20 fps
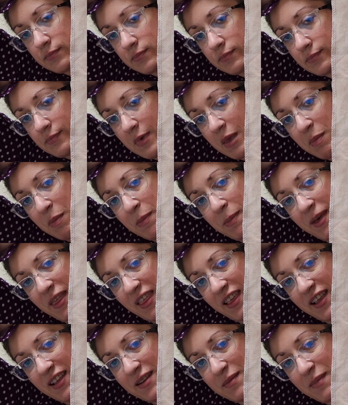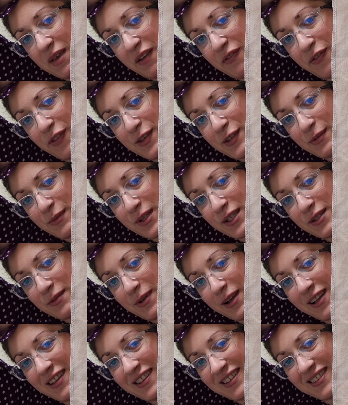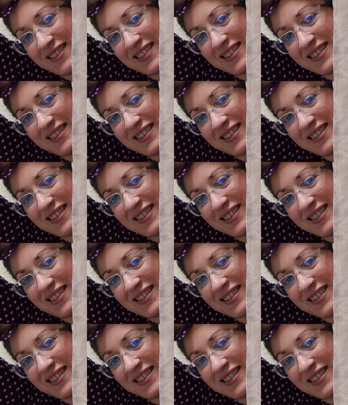maybe by the end of May for this one as well.